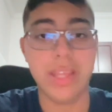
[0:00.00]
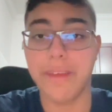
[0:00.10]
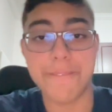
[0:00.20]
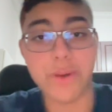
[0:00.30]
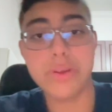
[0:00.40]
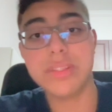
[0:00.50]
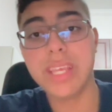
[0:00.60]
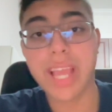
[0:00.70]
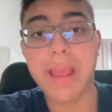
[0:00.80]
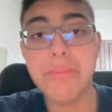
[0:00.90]
the first
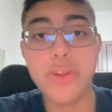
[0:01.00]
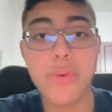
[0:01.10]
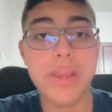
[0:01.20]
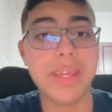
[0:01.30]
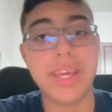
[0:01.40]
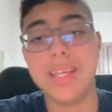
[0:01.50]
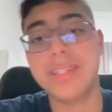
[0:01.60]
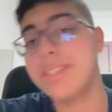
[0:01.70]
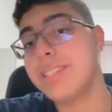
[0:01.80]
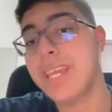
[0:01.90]
thing I'm doing
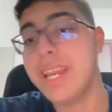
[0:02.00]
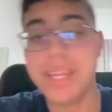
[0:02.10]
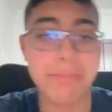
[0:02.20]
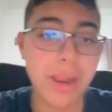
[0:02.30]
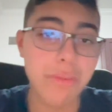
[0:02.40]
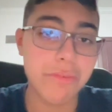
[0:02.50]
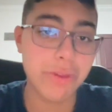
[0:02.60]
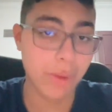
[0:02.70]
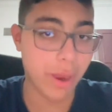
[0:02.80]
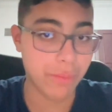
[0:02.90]
is getting my
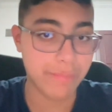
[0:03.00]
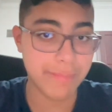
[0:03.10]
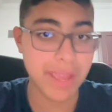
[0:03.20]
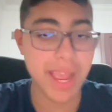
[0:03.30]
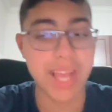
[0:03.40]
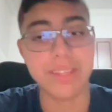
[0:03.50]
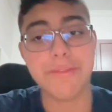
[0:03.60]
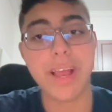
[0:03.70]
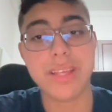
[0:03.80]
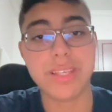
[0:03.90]
review out as
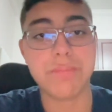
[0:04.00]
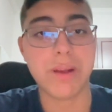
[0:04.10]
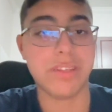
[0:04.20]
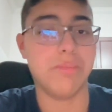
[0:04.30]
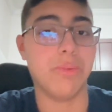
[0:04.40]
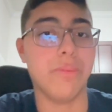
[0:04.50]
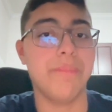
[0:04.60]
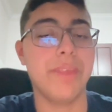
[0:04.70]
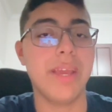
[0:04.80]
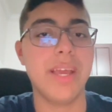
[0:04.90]
fast as possible.
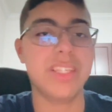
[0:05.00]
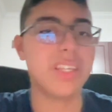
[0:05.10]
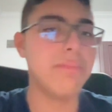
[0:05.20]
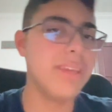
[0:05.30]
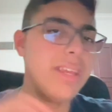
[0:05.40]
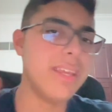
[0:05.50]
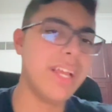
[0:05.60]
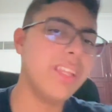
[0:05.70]
It's going to be a